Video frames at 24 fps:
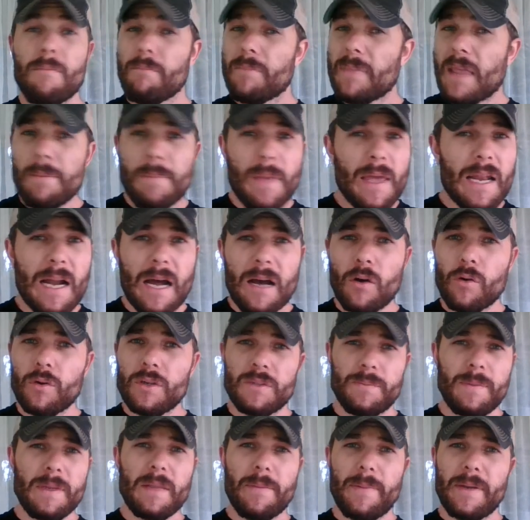They may not always
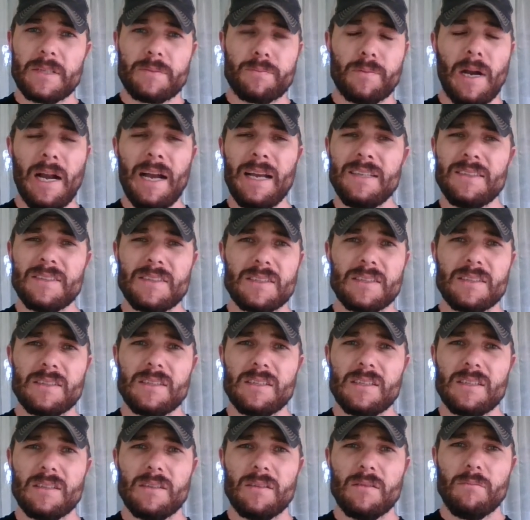be the best priced,
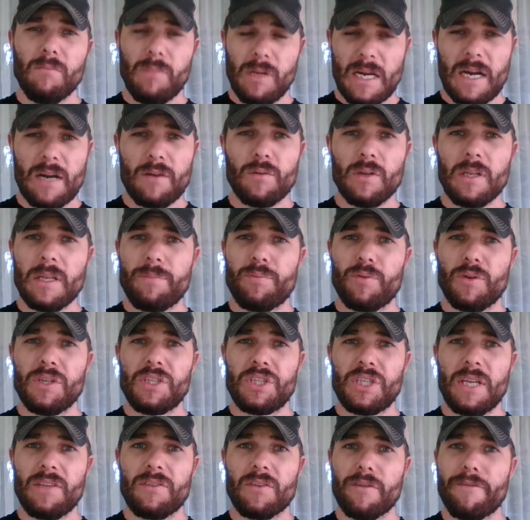but I really
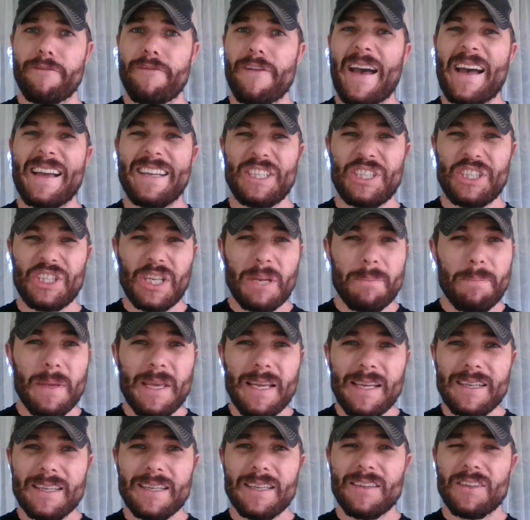appreciate their fast
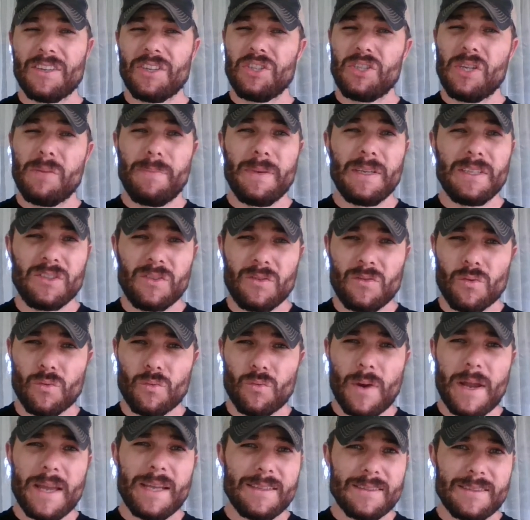shipping. Shipping's
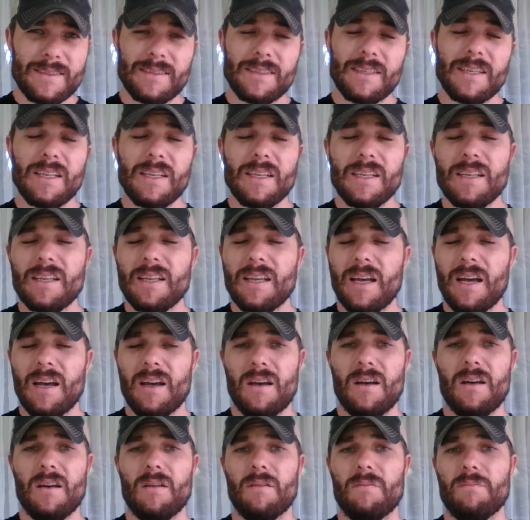great,
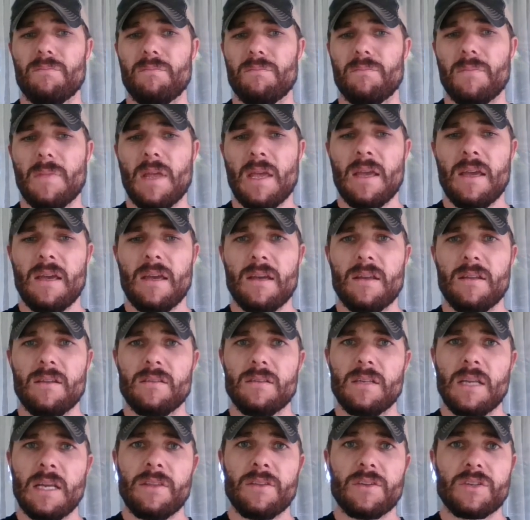um, and
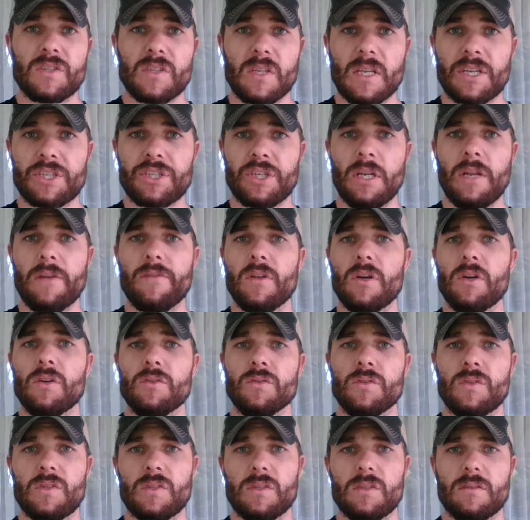and their selection of
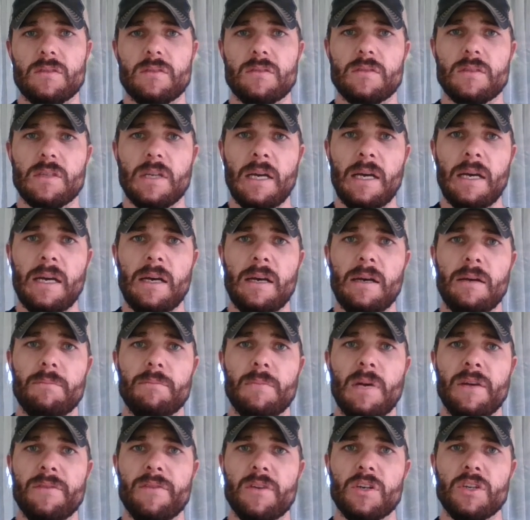those uh,
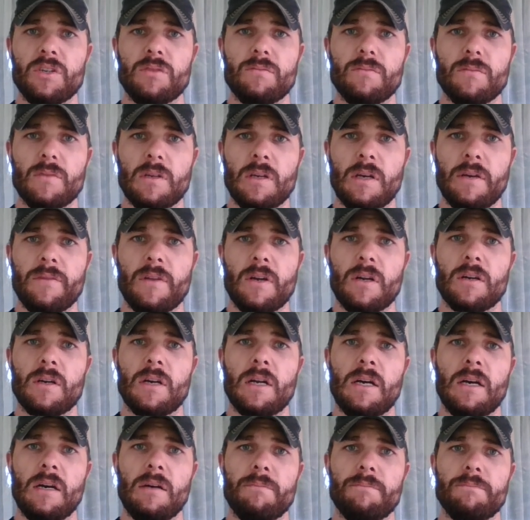other of their
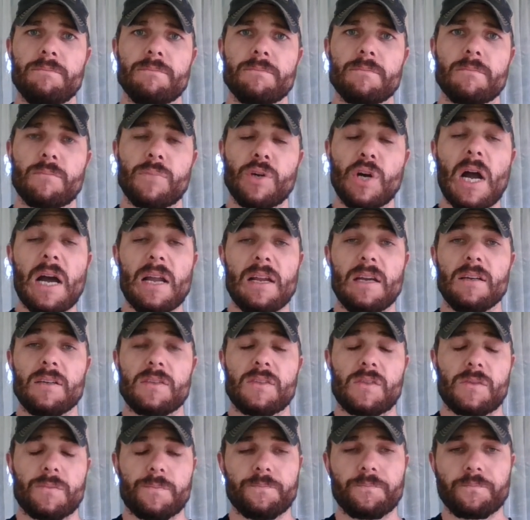uh,
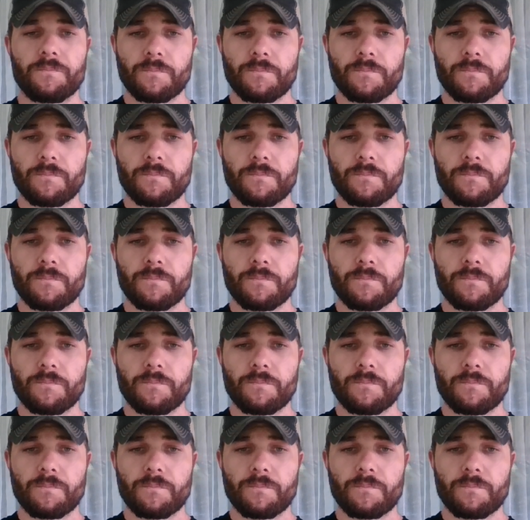products.